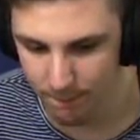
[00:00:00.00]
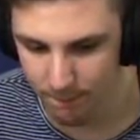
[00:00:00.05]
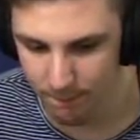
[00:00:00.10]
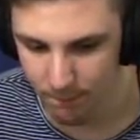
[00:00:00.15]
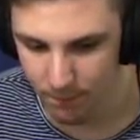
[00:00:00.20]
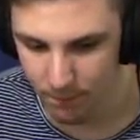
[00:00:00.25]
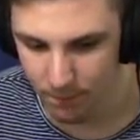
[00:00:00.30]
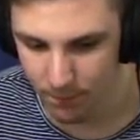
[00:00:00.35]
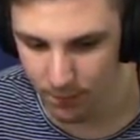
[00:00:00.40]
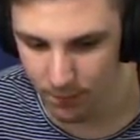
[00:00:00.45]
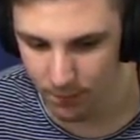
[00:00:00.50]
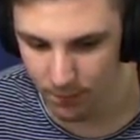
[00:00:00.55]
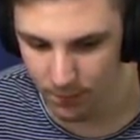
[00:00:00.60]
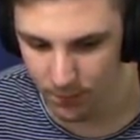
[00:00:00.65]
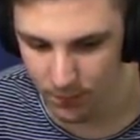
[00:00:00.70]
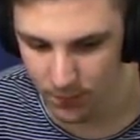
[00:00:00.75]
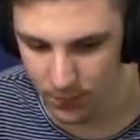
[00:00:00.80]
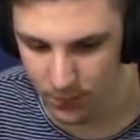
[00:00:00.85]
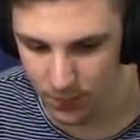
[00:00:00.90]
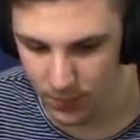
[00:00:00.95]

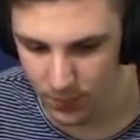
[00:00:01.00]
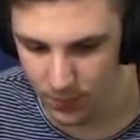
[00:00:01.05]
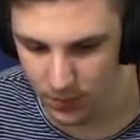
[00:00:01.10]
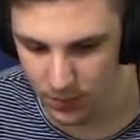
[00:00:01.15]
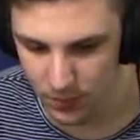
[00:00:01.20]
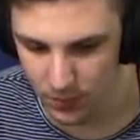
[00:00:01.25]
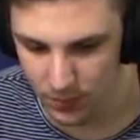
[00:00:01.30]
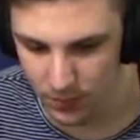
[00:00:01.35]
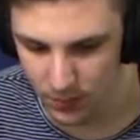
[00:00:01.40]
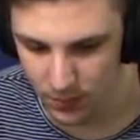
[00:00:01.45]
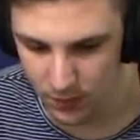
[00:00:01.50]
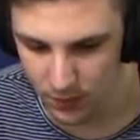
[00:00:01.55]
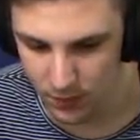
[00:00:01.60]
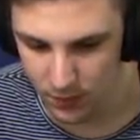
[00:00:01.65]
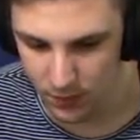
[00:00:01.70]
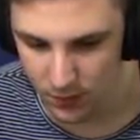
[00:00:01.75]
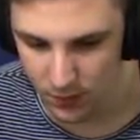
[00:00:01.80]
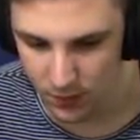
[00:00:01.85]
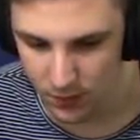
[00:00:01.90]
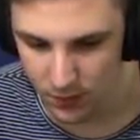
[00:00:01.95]

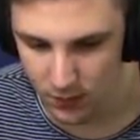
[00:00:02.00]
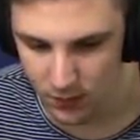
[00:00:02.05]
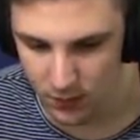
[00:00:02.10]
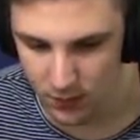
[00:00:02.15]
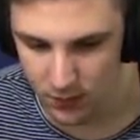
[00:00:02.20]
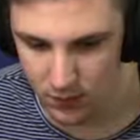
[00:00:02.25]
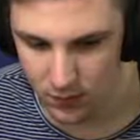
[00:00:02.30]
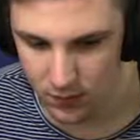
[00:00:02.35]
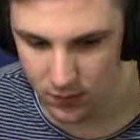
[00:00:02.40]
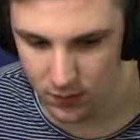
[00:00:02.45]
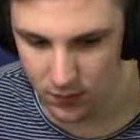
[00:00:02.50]
Nobody speaks.